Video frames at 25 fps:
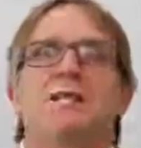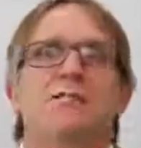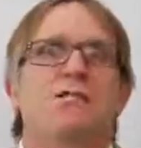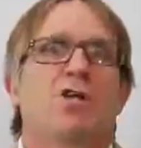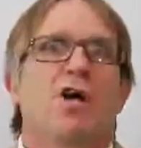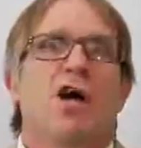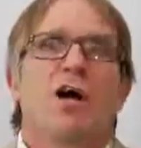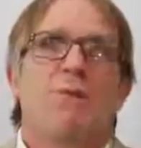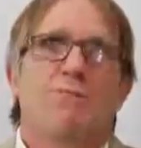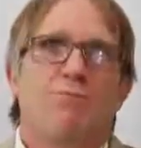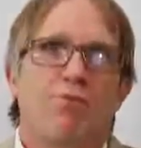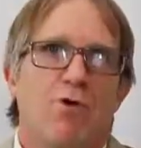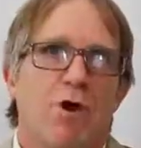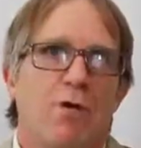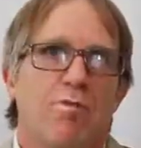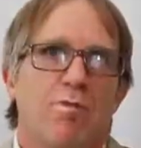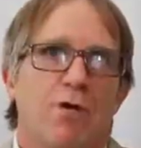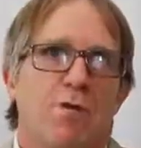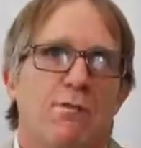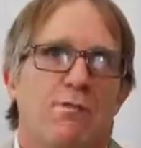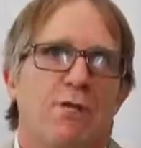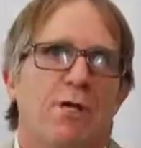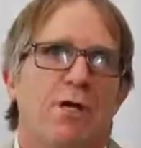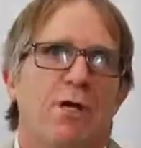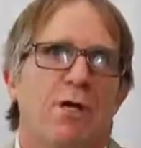type
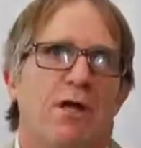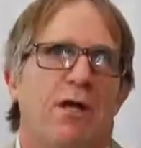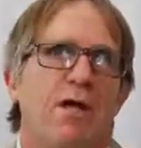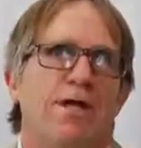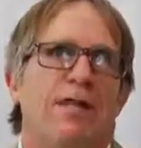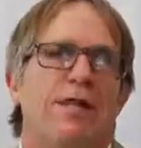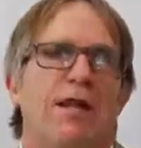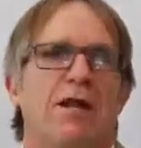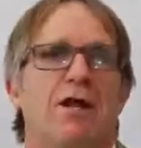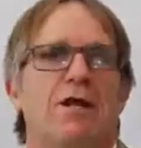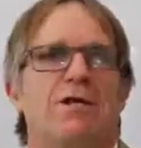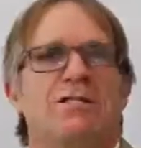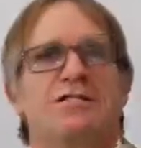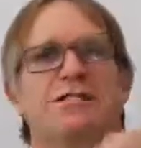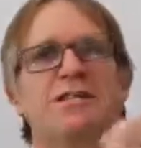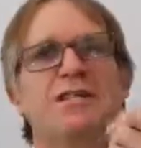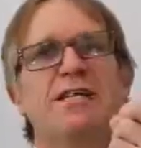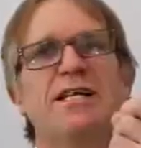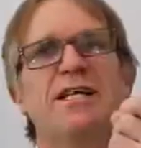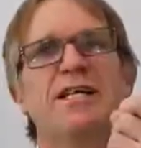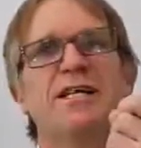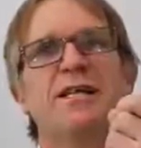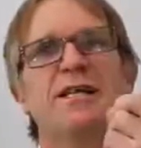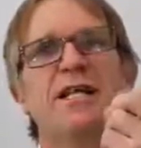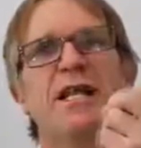problem that I
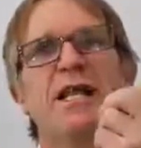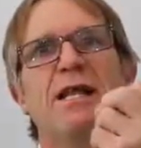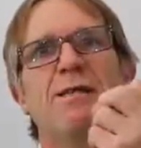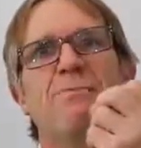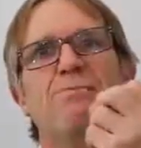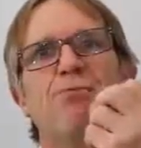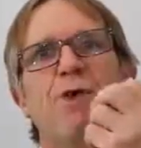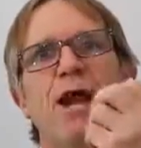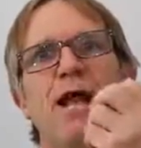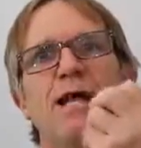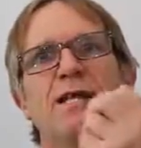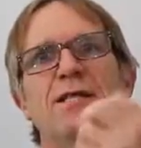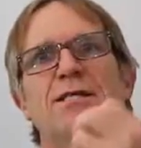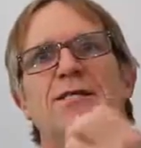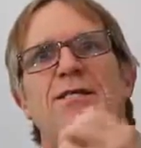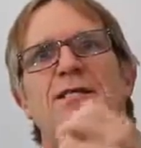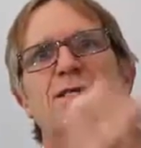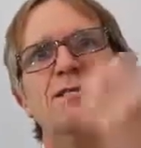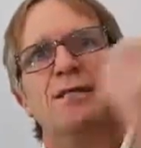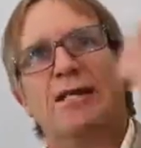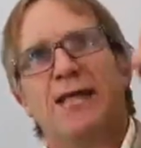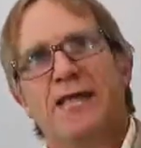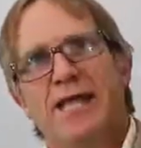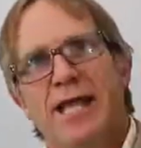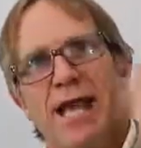see in
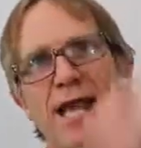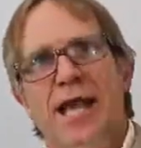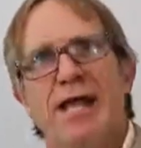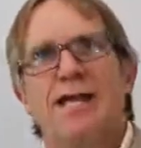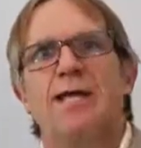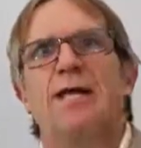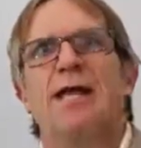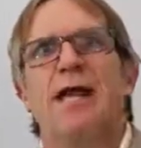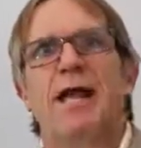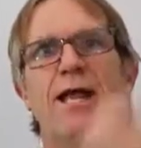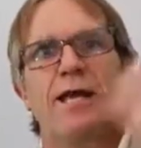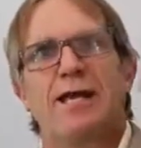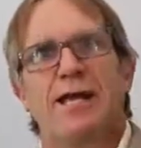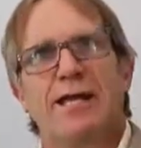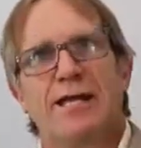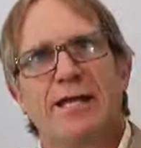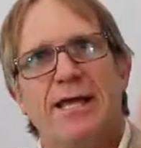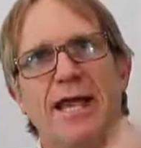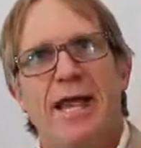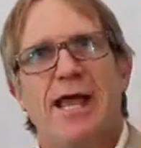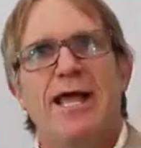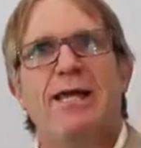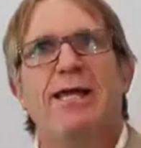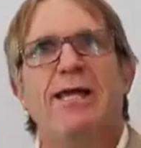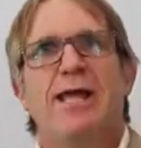practices again and
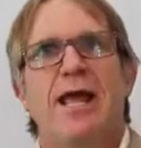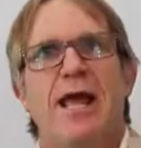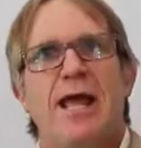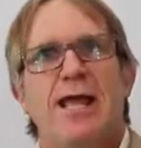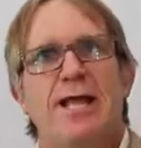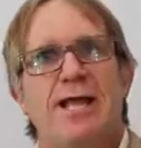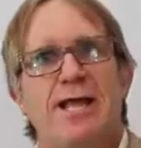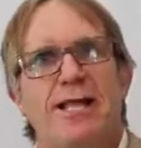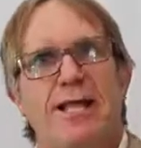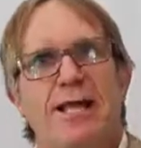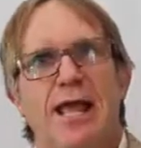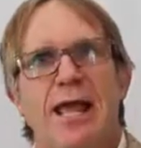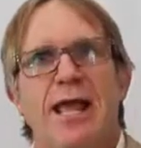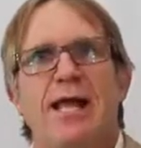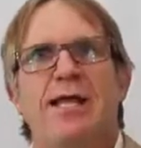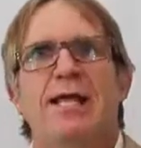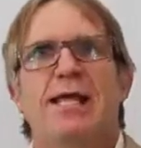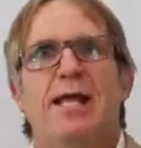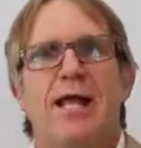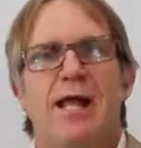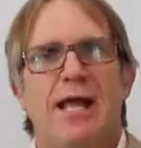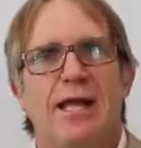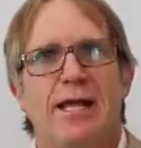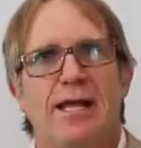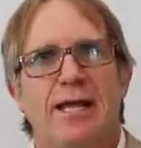again and
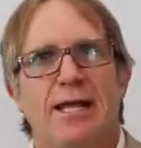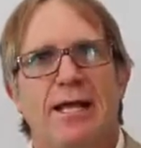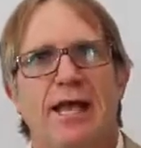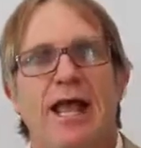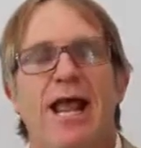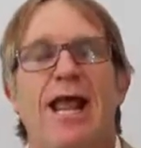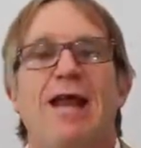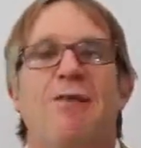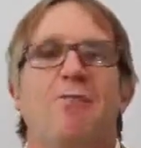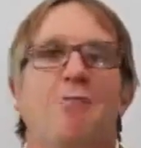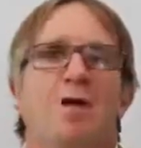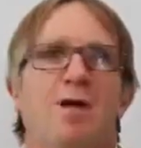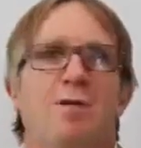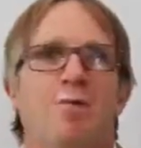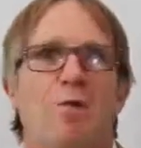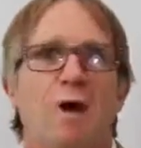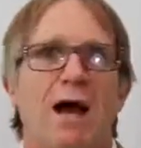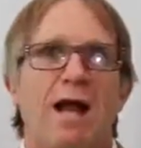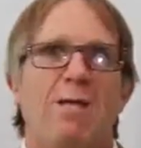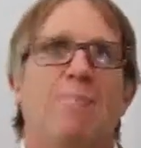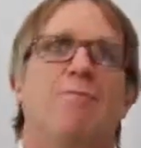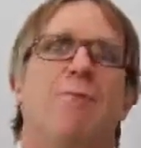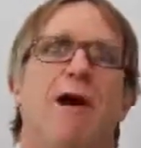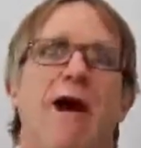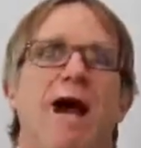again and again, where
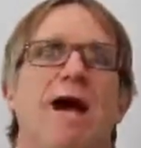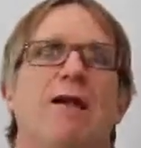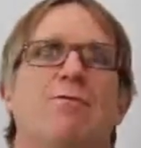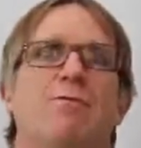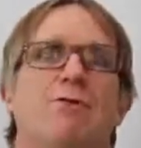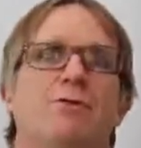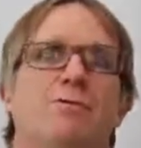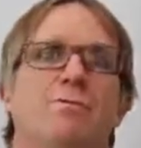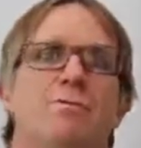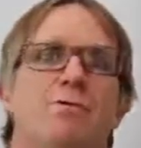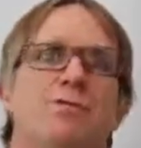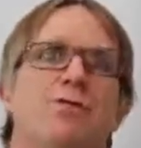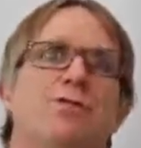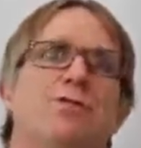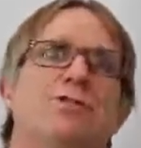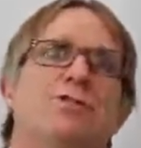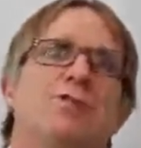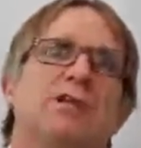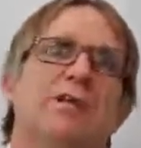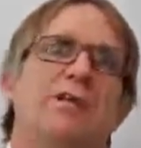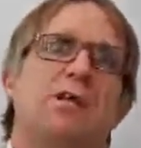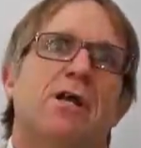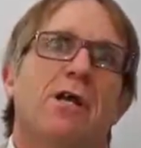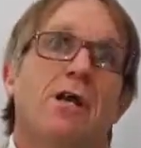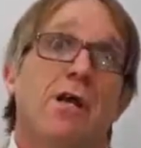one partner is
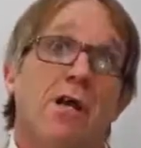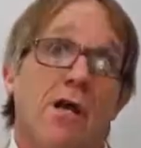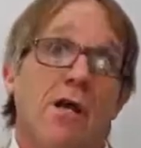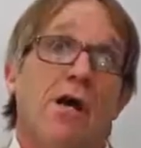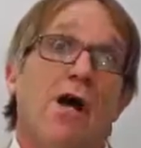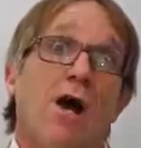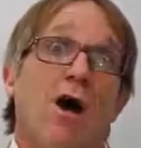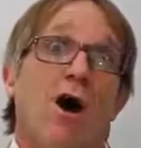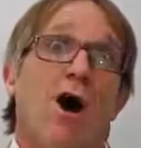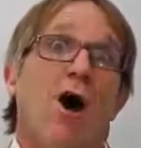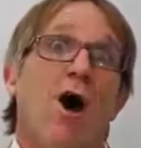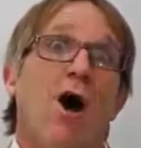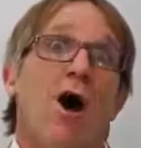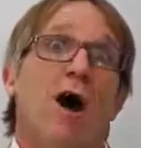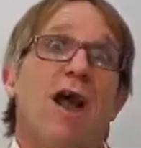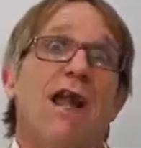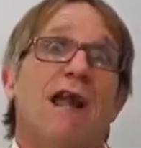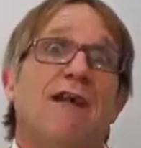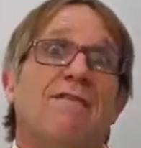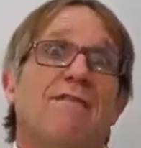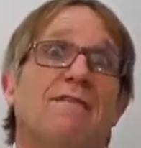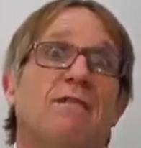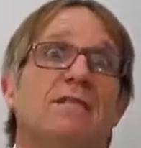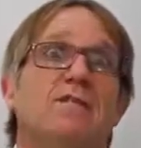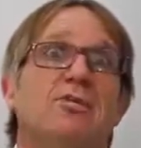producing a high
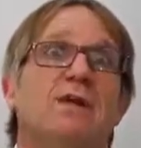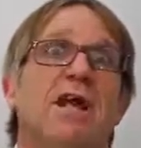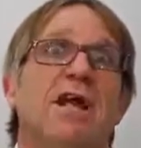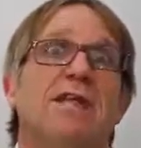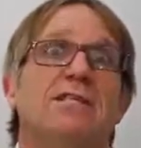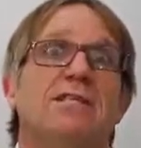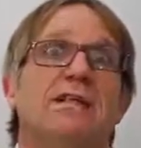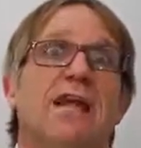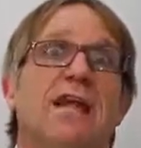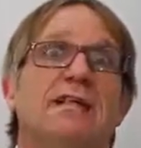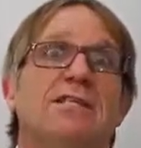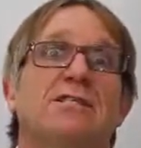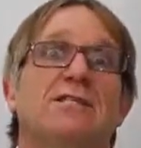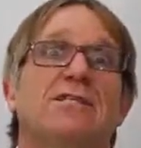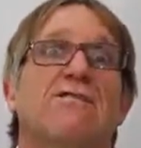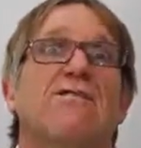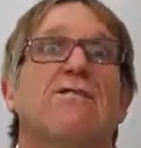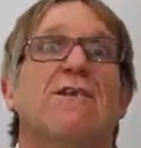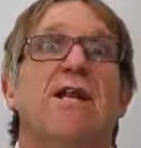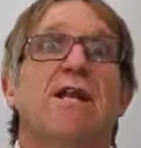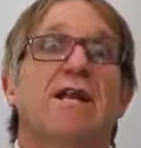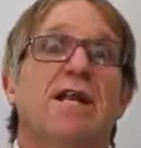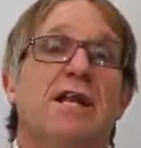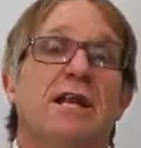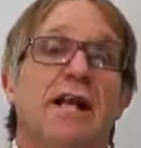average transaction
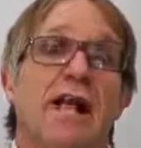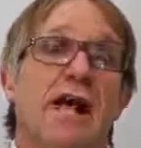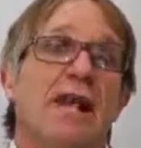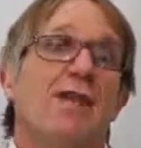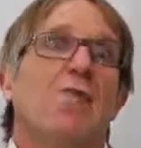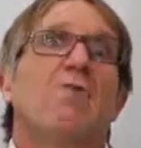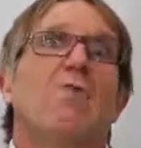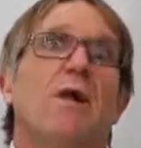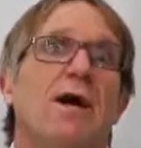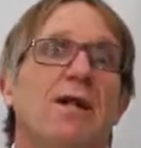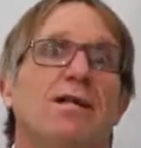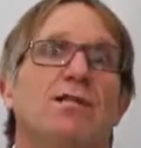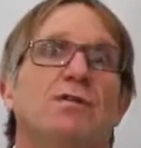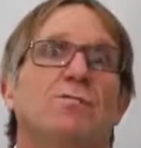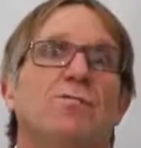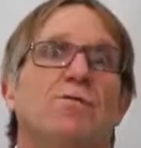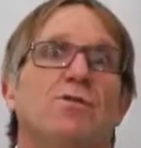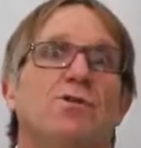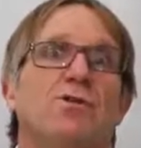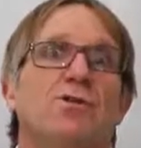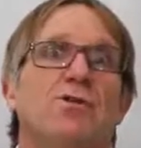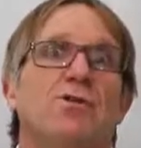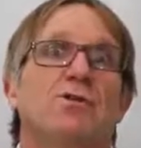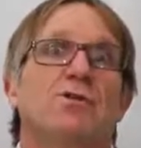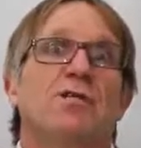fee and another one is
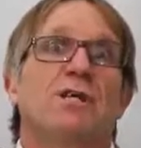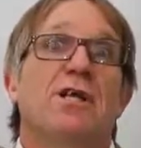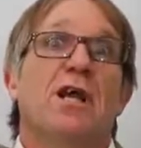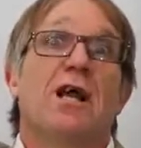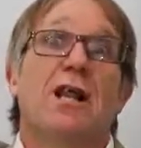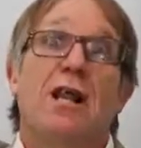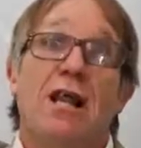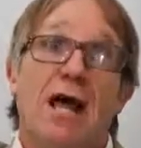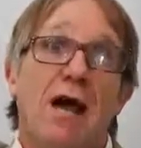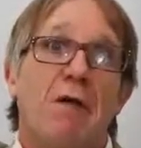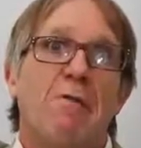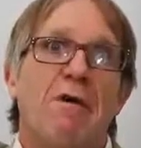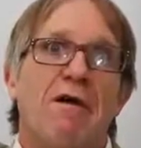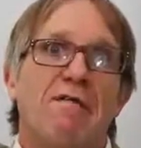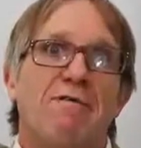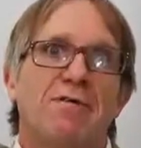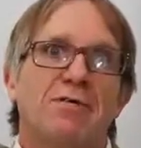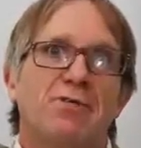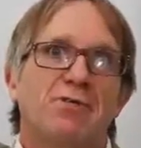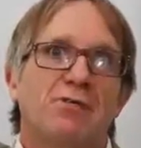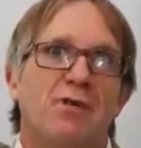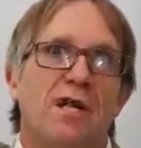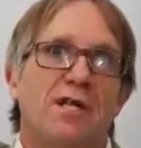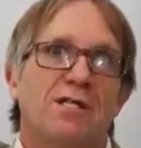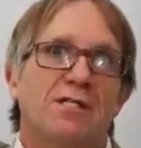producing a low
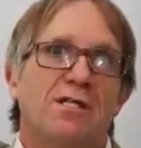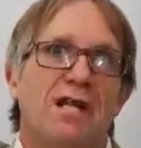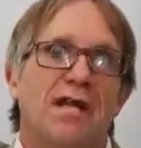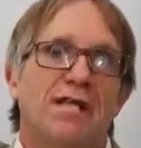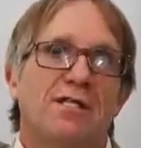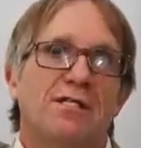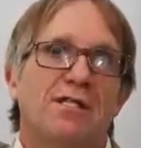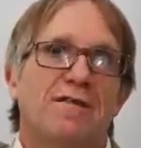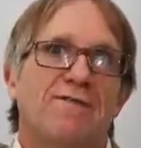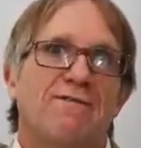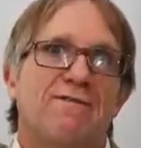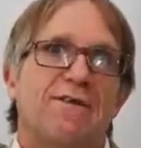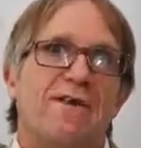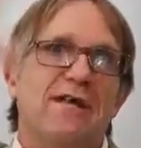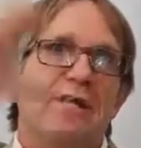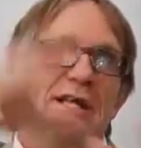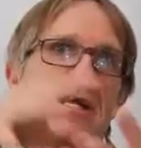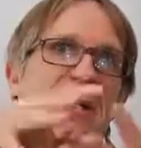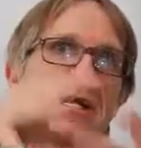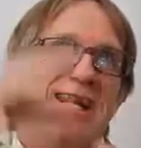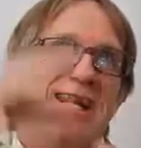average transaction fee,